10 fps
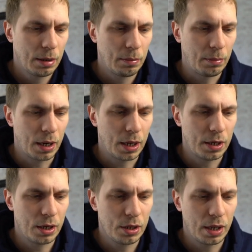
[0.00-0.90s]
but I
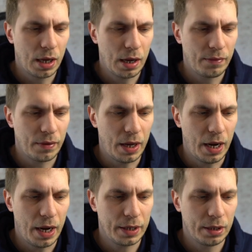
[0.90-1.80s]
don't have
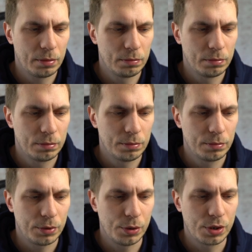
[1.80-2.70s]
any
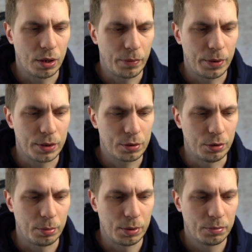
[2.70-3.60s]
user of this
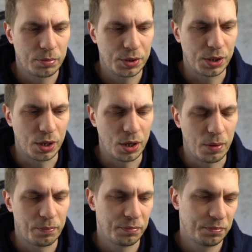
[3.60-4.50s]
group.
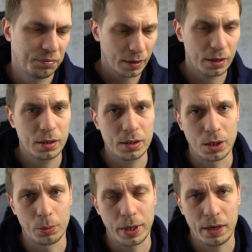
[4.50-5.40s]
So
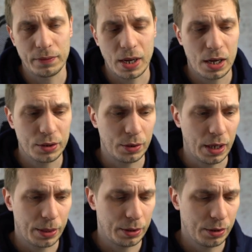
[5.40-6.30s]
we have now to
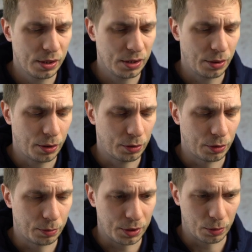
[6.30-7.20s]
add the user to the
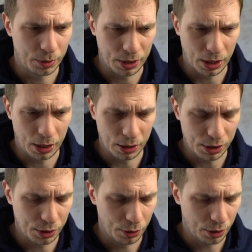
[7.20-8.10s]
group. So we say
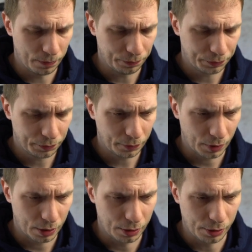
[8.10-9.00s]
sudo
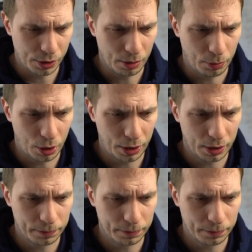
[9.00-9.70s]
usermod